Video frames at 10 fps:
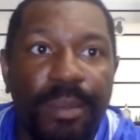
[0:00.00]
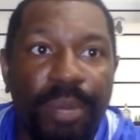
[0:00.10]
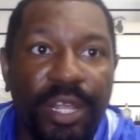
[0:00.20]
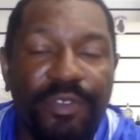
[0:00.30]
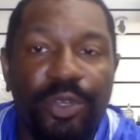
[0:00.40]

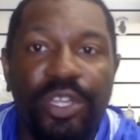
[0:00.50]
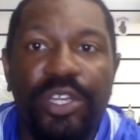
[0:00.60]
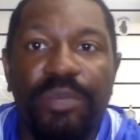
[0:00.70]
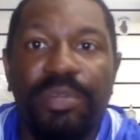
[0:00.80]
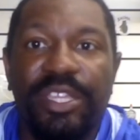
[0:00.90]
But if you
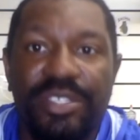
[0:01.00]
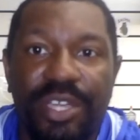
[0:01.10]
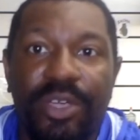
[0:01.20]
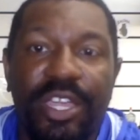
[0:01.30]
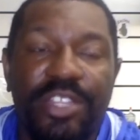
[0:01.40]
could, please
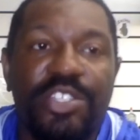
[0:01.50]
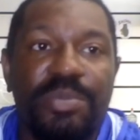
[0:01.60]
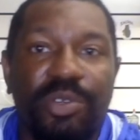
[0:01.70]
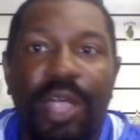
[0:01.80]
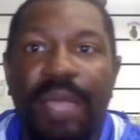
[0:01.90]
go ahead and
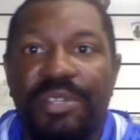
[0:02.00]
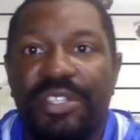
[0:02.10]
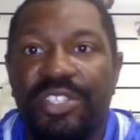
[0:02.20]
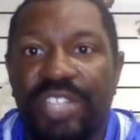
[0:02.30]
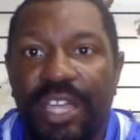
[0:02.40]
subscribe to
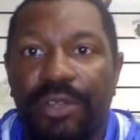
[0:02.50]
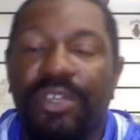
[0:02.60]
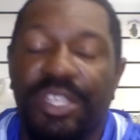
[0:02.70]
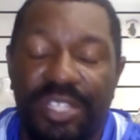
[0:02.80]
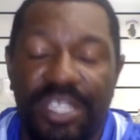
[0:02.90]
the channel,
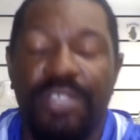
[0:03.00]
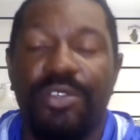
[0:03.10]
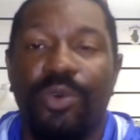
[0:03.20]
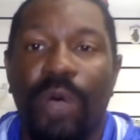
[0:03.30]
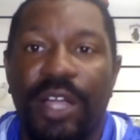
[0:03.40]

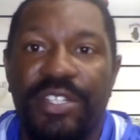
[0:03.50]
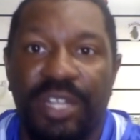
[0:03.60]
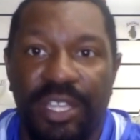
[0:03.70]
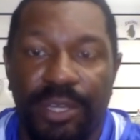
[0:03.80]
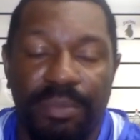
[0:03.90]
continue to watch
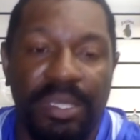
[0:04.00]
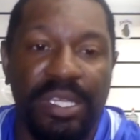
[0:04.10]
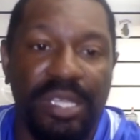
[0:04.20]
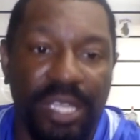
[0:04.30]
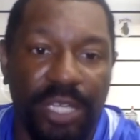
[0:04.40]
and help
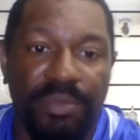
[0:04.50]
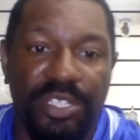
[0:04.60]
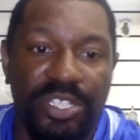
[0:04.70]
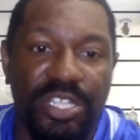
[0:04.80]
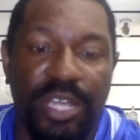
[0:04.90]
me help
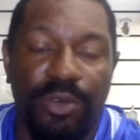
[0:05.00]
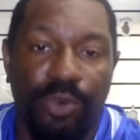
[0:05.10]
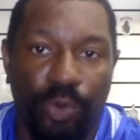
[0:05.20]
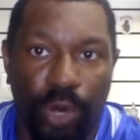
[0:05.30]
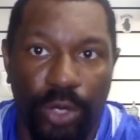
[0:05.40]
this channel
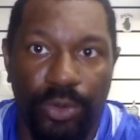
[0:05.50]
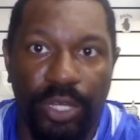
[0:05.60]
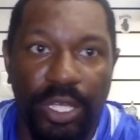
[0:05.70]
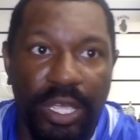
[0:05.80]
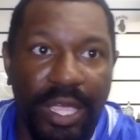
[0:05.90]
grow.
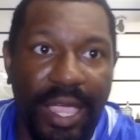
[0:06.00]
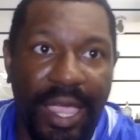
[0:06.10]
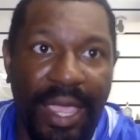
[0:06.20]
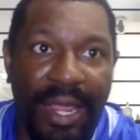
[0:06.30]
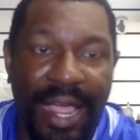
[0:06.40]

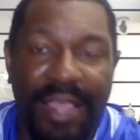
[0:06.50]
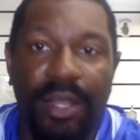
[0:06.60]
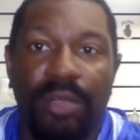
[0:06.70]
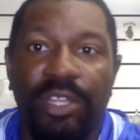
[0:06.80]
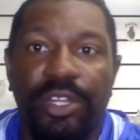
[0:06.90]
And I
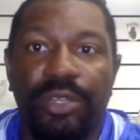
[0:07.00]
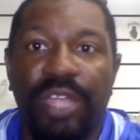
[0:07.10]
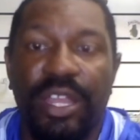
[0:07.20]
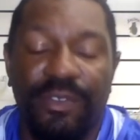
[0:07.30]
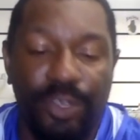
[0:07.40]
can only do
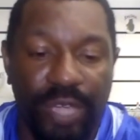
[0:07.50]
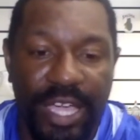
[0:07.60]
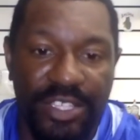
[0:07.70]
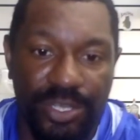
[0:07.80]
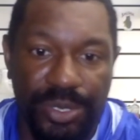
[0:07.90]
that if you
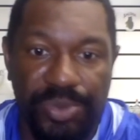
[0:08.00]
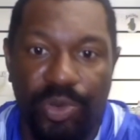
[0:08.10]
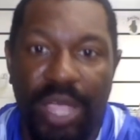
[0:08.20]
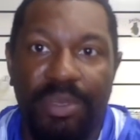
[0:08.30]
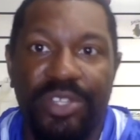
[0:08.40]
guys are
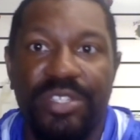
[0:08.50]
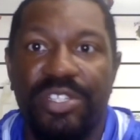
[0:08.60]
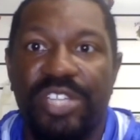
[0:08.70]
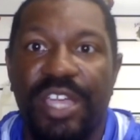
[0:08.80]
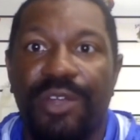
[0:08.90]
subscribing to
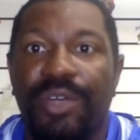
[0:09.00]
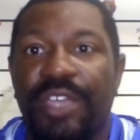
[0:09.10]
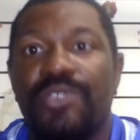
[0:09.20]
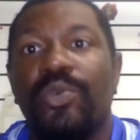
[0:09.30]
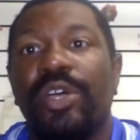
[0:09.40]
the channel
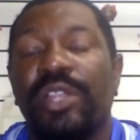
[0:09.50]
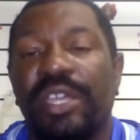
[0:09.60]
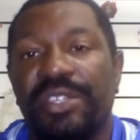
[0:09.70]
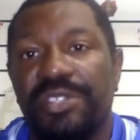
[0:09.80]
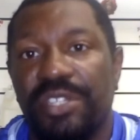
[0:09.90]
as well
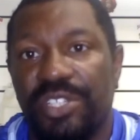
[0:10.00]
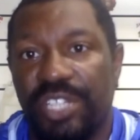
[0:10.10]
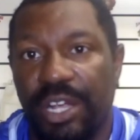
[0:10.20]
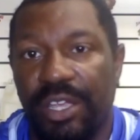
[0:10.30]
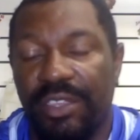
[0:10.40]
as
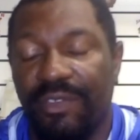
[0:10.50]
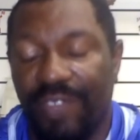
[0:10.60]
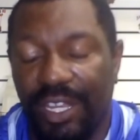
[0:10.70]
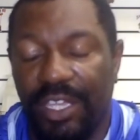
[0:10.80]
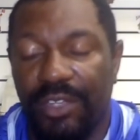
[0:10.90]
sharing the
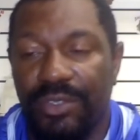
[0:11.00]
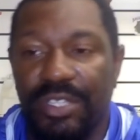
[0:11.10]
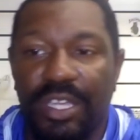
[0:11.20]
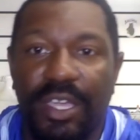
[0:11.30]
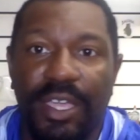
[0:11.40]

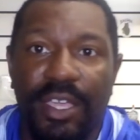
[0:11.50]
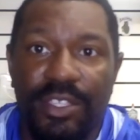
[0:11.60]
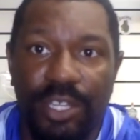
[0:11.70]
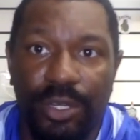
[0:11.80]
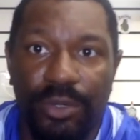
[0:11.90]
videos.
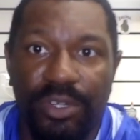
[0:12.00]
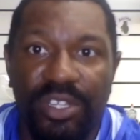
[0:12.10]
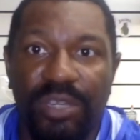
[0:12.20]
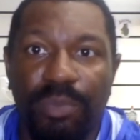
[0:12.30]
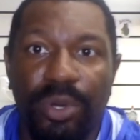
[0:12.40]
So
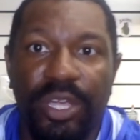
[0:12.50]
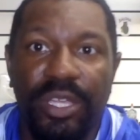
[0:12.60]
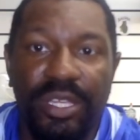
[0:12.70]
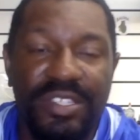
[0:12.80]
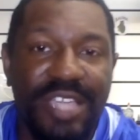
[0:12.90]
do your
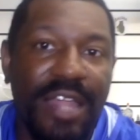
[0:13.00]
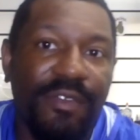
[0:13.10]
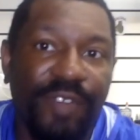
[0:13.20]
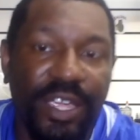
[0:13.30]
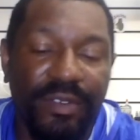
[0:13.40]
boy
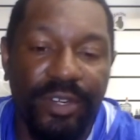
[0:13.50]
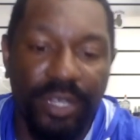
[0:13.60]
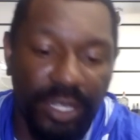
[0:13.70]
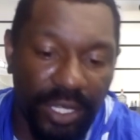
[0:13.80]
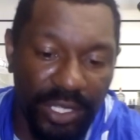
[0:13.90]
solid favor,
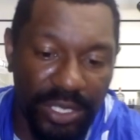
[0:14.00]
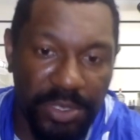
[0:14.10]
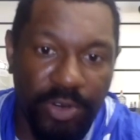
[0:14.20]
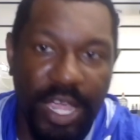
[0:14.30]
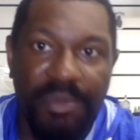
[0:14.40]

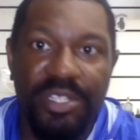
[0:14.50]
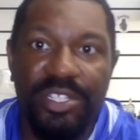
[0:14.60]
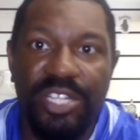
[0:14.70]
subscribe to the